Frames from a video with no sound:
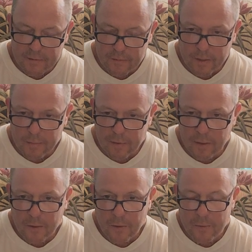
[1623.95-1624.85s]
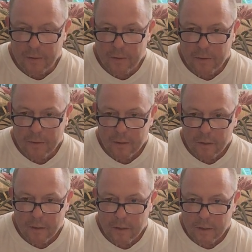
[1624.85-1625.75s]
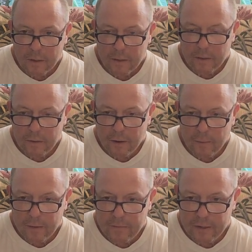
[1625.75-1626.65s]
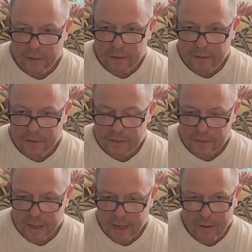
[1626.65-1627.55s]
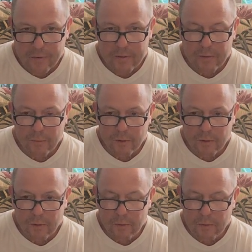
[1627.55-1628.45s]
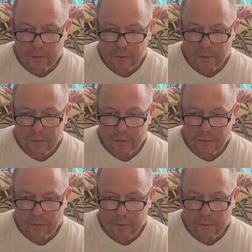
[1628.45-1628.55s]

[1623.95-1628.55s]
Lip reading: for me below, you know, on my videos is how in the world